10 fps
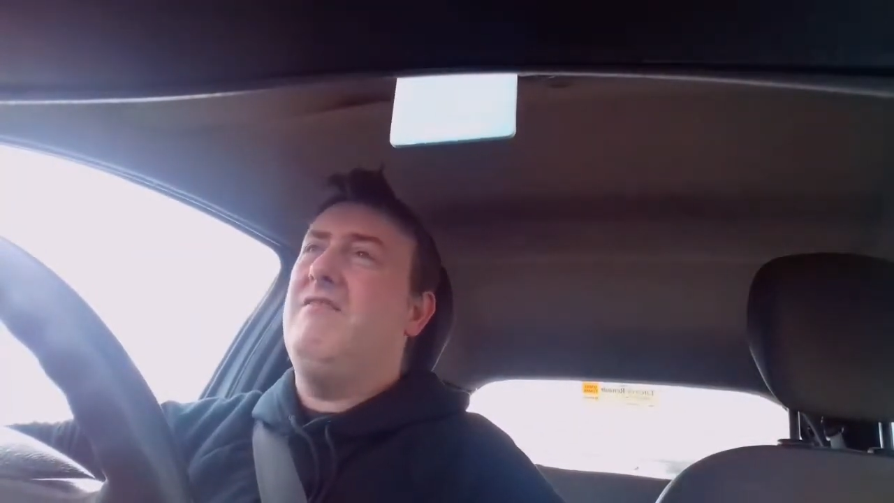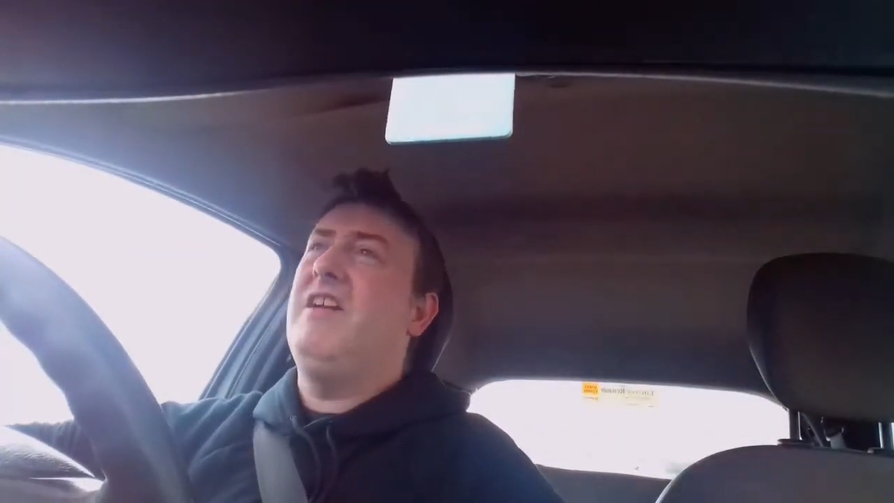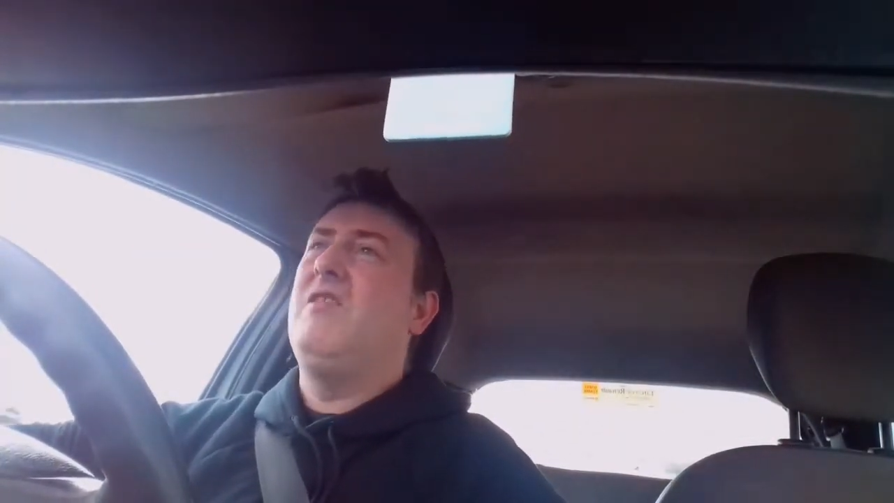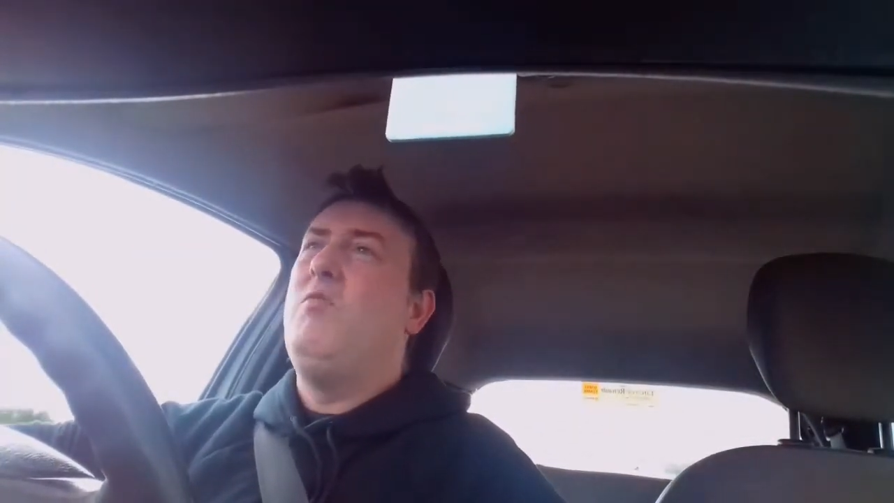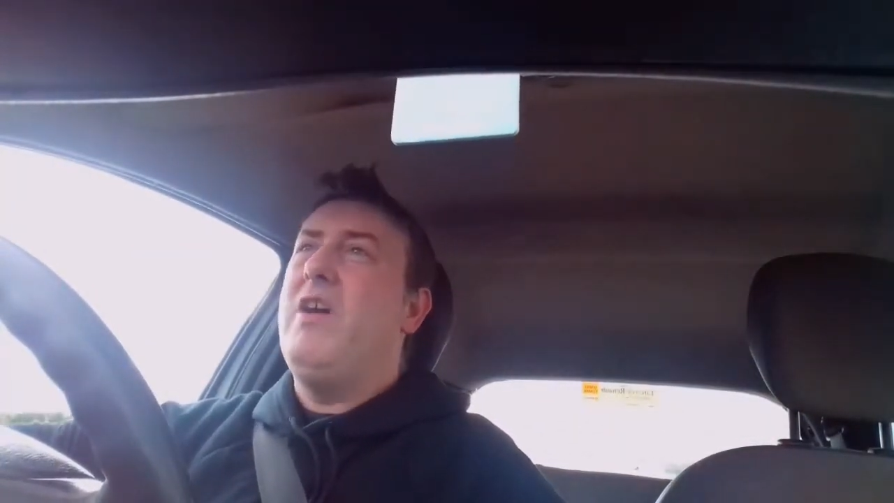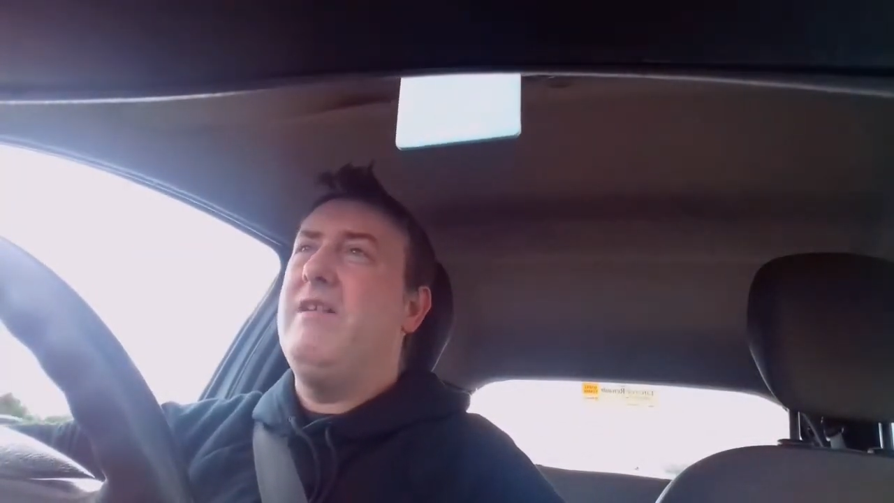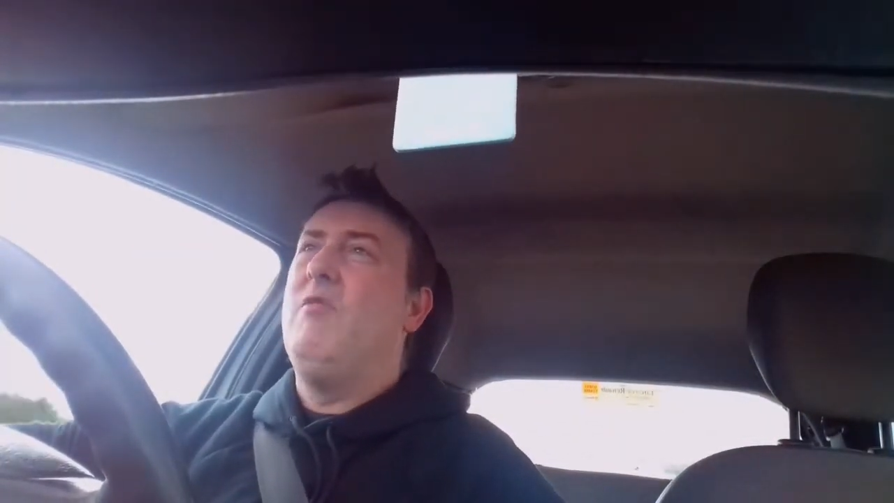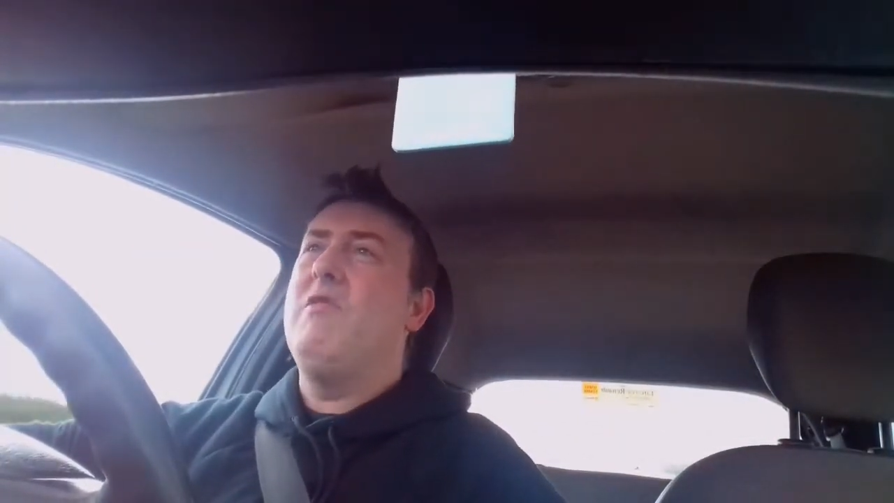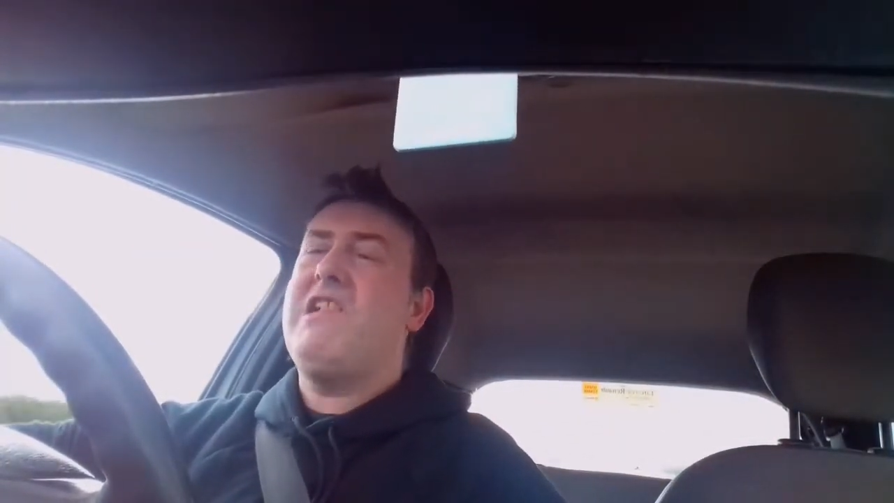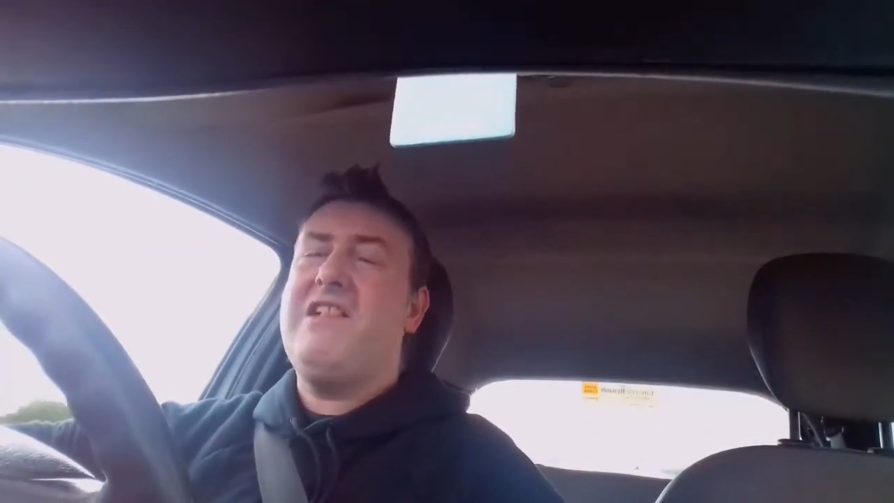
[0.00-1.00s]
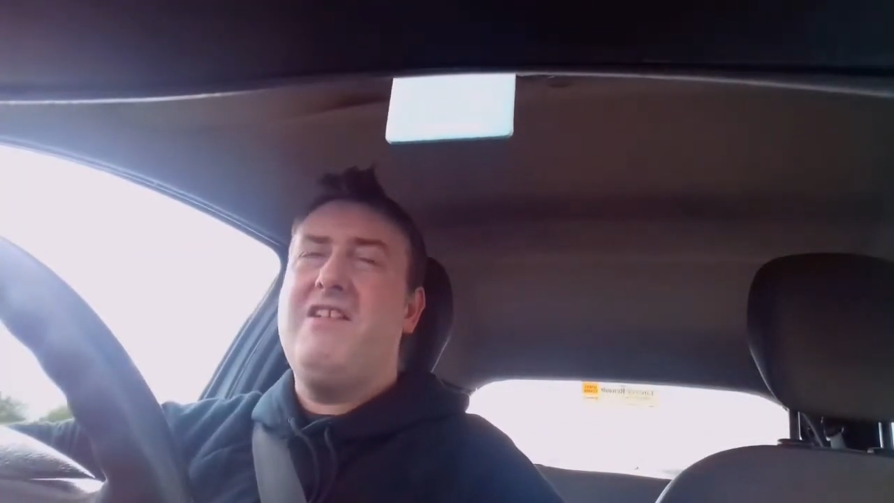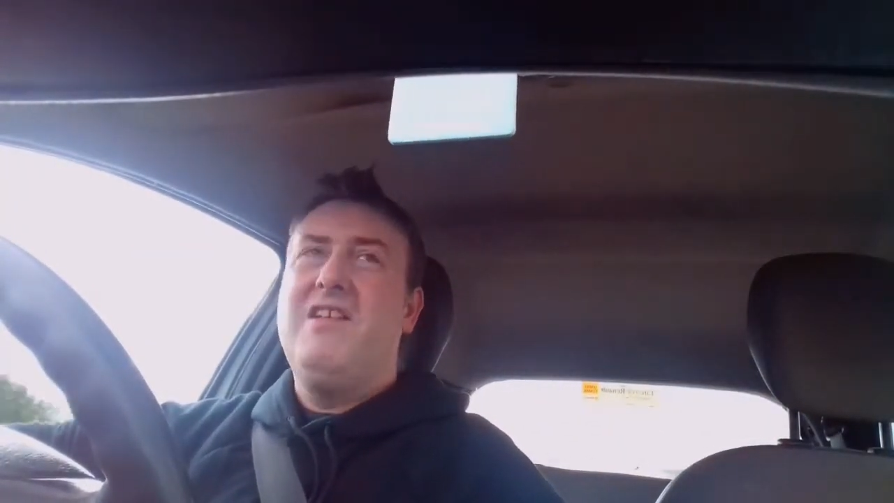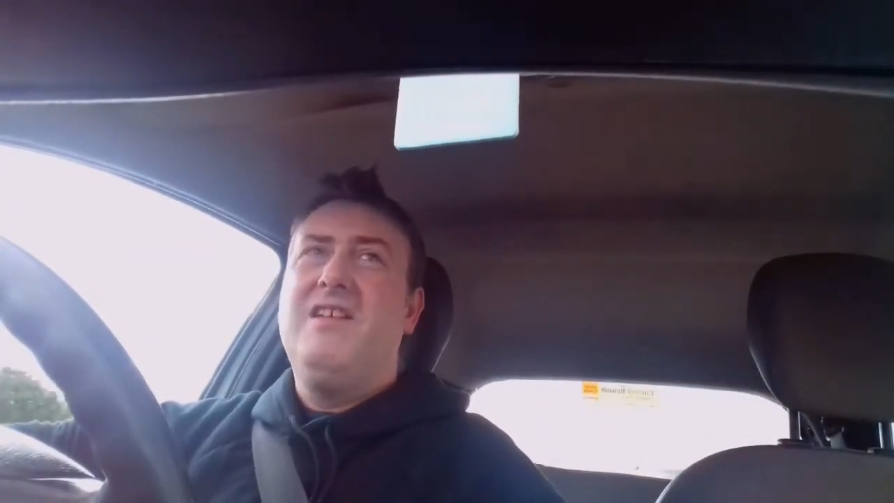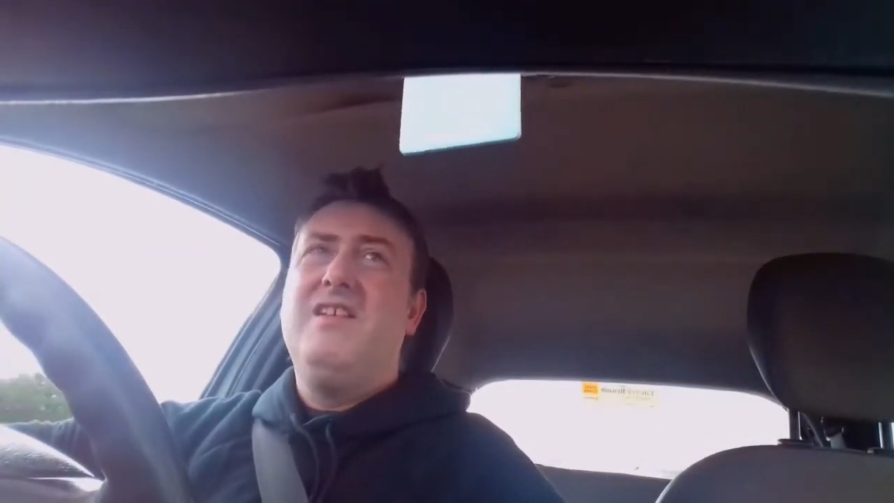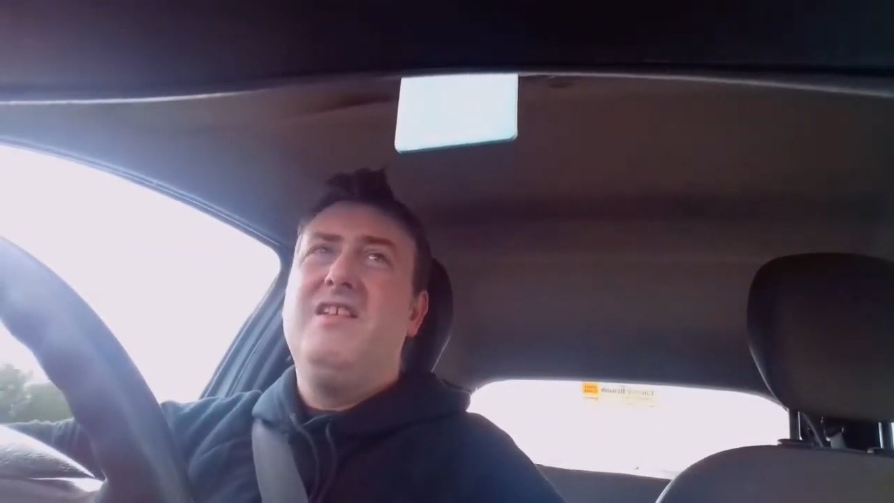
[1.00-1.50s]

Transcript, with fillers: like a whitewash,